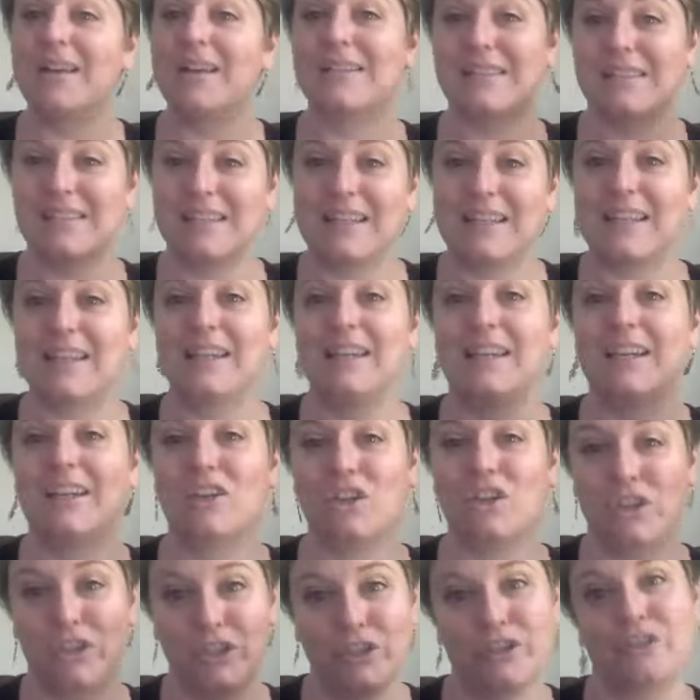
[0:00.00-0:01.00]
to
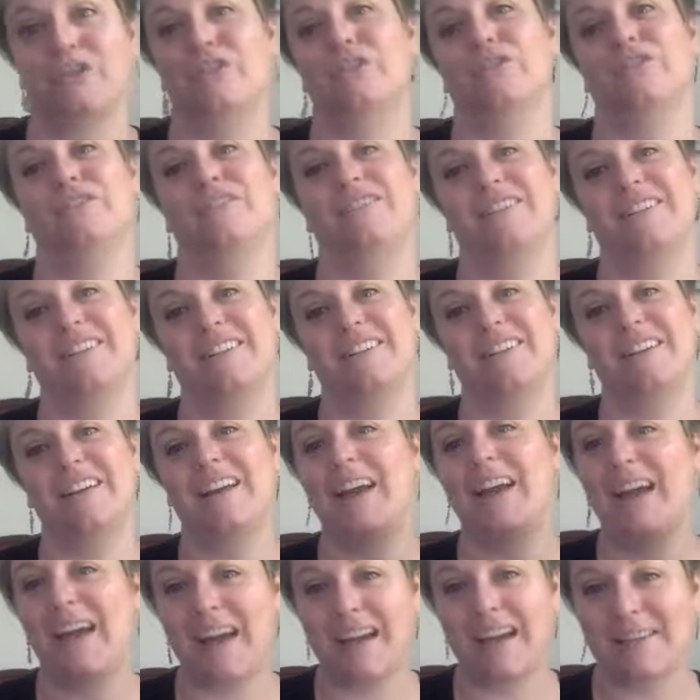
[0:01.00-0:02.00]
see you
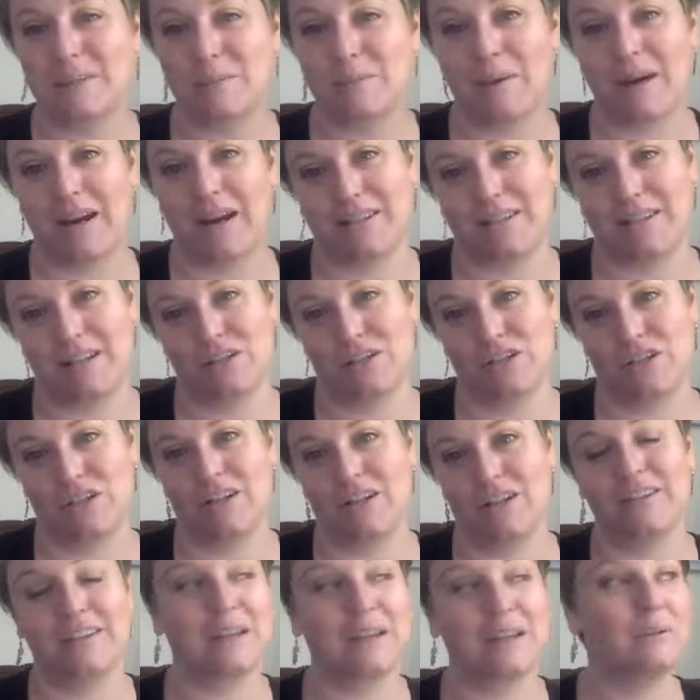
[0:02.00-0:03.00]
as a
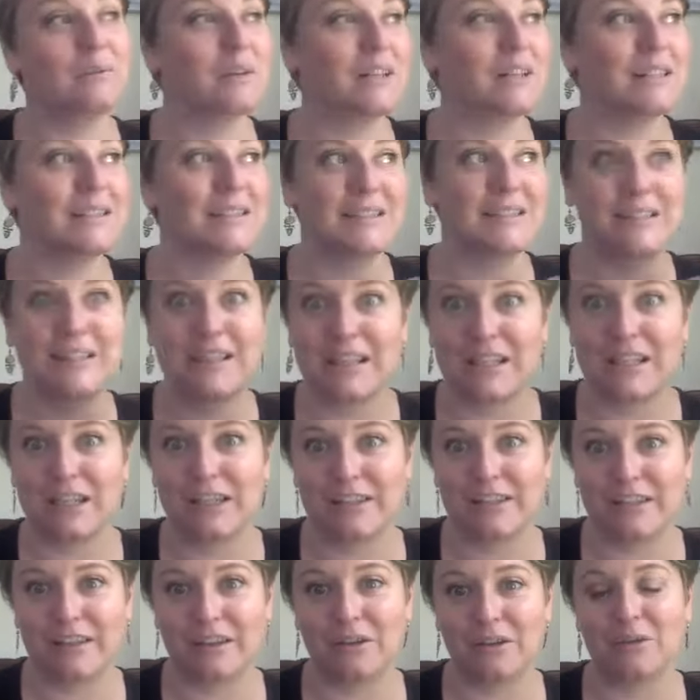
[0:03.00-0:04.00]
practitioner. They want to
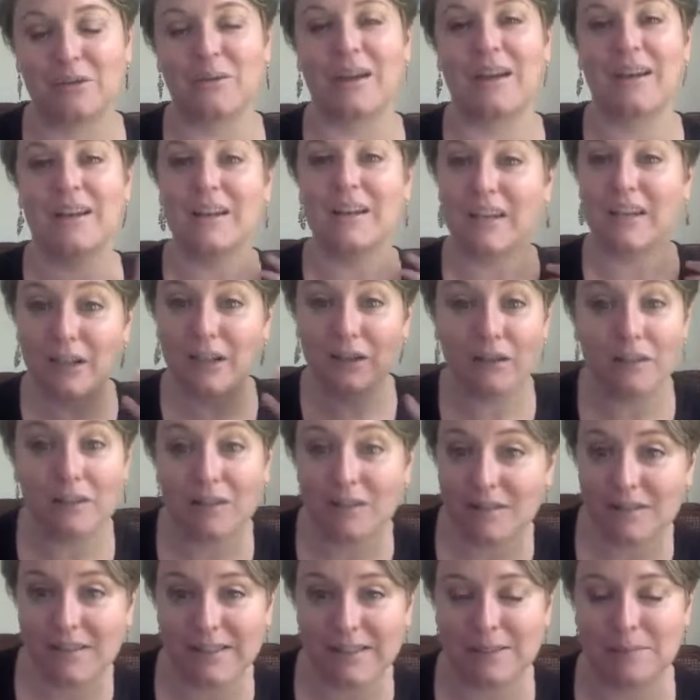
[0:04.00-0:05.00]
see you and hear
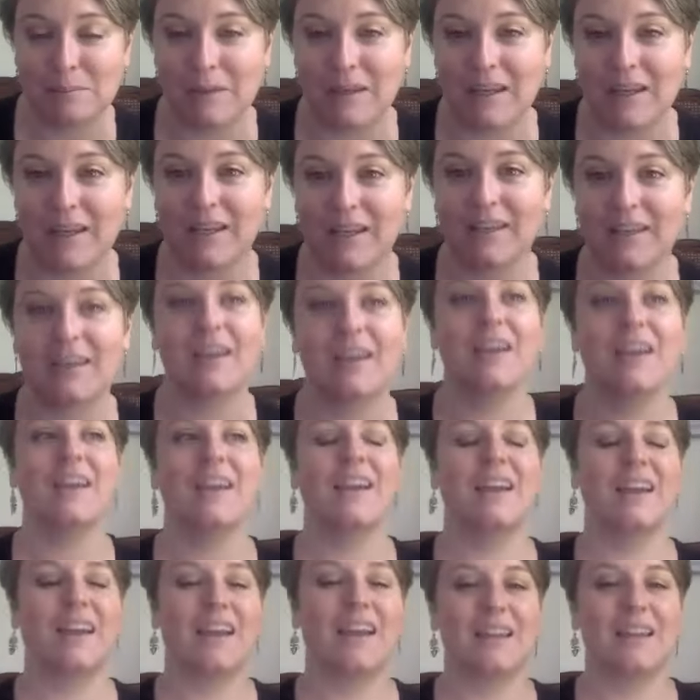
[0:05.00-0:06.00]
you speak
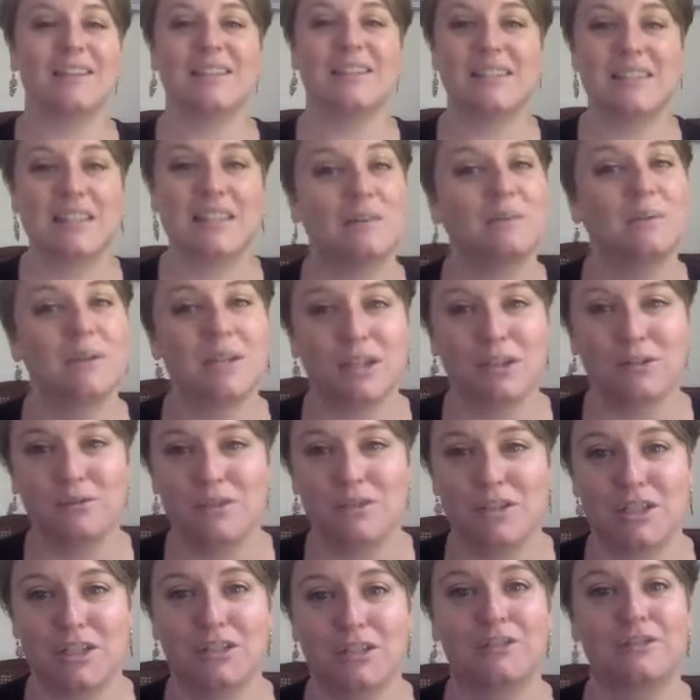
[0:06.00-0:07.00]
and see what you
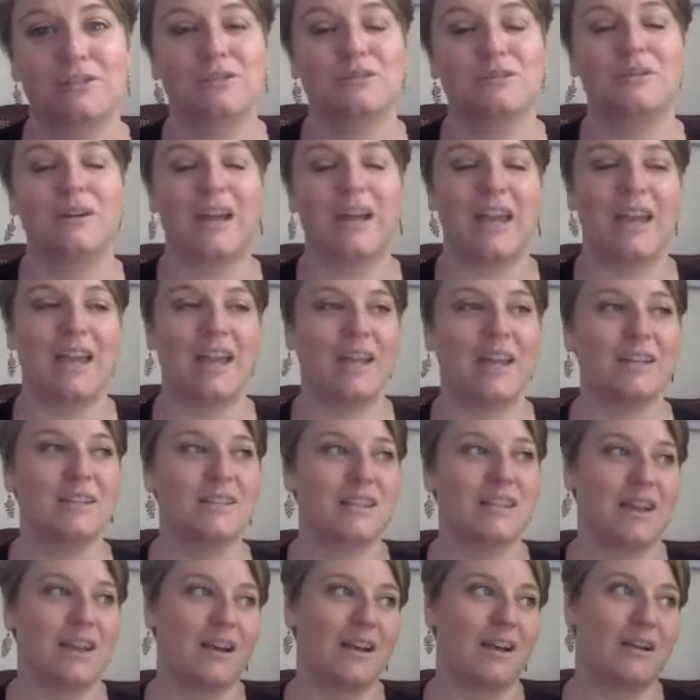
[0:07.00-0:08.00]
do. And
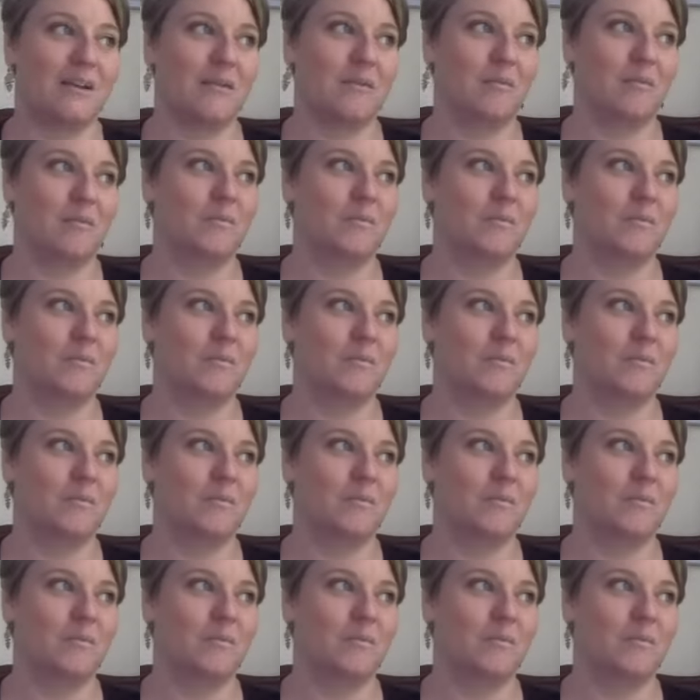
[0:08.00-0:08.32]
I